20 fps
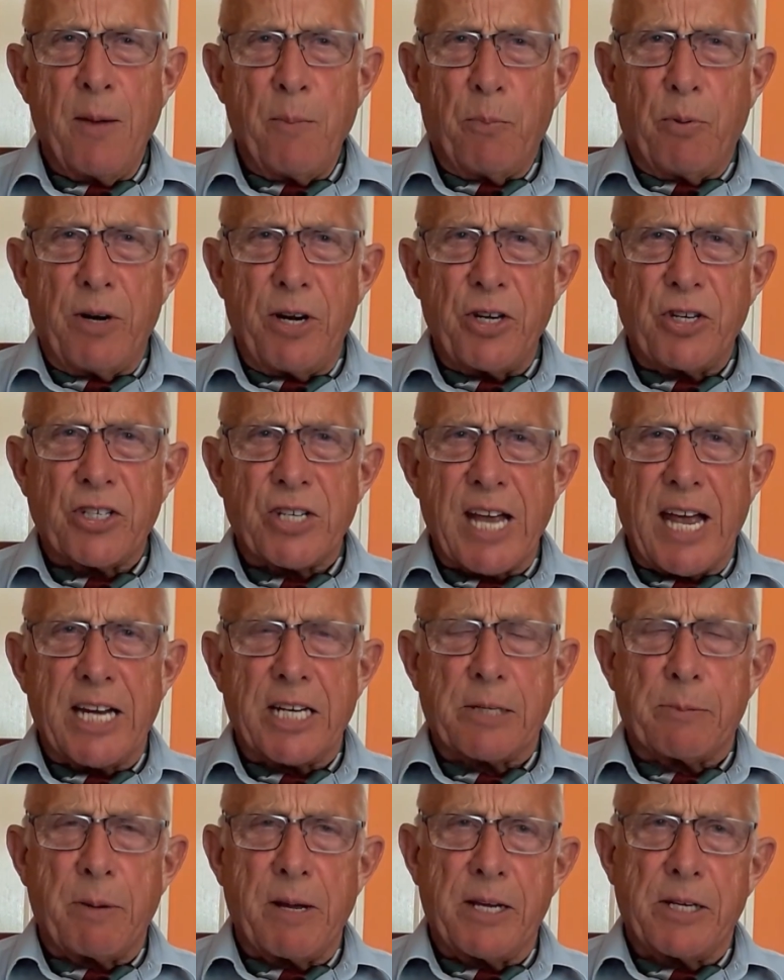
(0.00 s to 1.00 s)
British
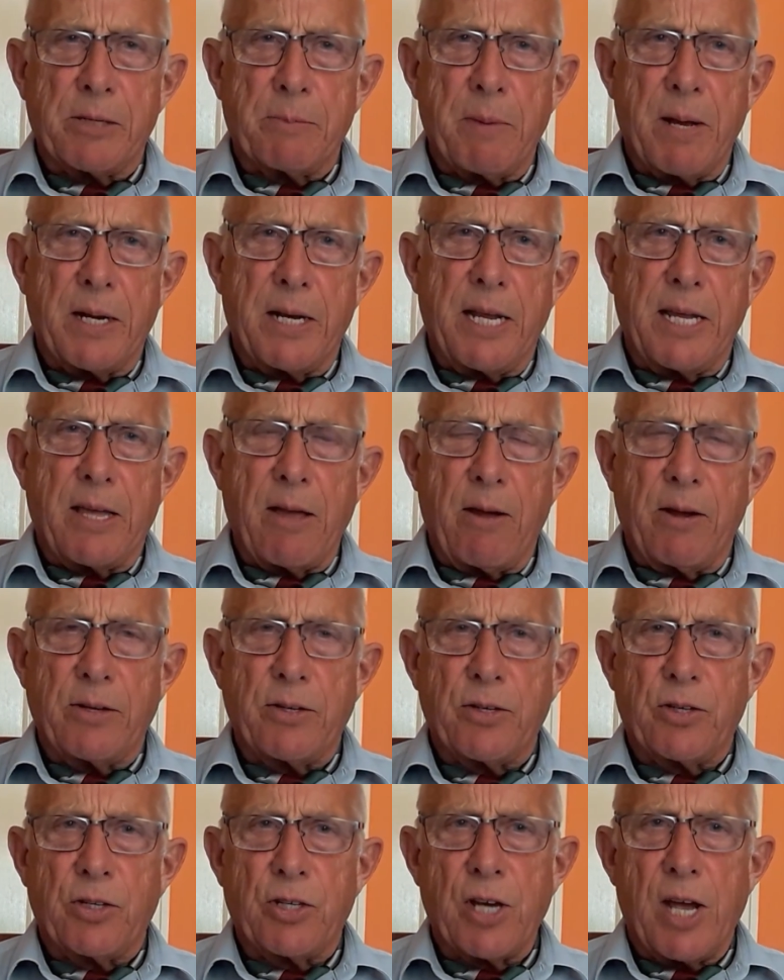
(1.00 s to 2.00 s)
taxpayers' money going
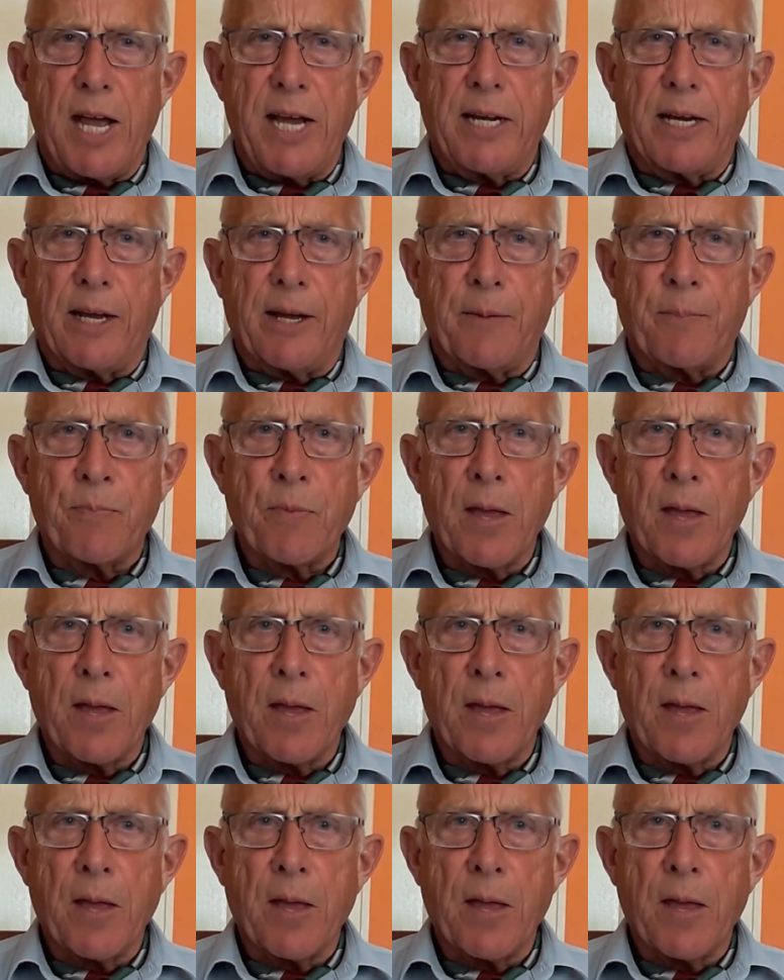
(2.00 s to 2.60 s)
to China,